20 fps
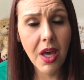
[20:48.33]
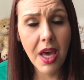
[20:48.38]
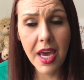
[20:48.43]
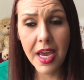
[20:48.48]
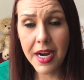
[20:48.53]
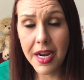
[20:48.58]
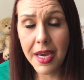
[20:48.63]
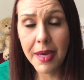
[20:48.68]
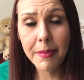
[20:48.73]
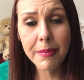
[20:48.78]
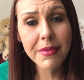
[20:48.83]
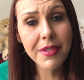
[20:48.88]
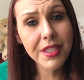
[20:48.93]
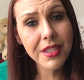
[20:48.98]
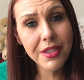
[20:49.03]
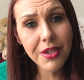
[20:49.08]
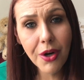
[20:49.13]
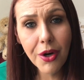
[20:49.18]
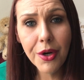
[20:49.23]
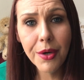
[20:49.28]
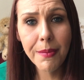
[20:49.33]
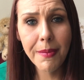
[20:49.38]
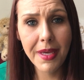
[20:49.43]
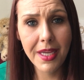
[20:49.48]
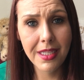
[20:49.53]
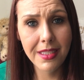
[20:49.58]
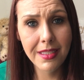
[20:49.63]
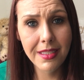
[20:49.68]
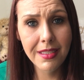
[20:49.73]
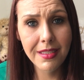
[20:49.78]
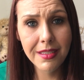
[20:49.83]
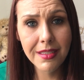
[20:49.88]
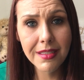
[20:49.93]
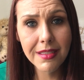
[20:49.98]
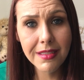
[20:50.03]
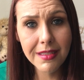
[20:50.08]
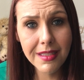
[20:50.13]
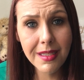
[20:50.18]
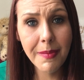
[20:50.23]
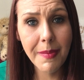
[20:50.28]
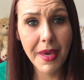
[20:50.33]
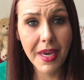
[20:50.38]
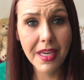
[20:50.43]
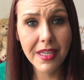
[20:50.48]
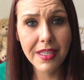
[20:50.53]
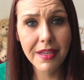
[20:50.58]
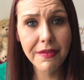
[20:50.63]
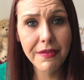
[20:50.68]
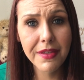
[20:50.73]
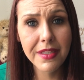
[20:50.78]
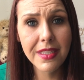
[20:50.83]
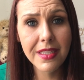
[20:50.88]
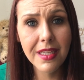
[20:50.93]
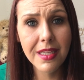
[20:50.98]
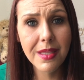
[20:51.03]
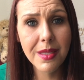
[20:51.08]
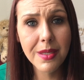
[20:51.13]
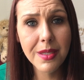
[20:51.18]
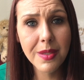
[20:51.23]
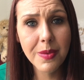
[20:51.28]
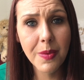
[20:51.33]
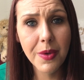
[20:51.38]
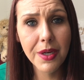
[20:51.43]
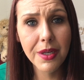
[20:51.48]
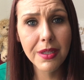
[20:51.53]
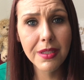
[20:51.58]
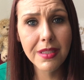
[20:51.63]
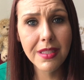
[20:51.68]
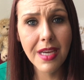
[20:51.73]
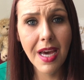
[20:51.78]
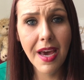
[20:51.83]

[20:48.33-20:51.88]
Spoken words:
and I'm determined to make a difference in this world.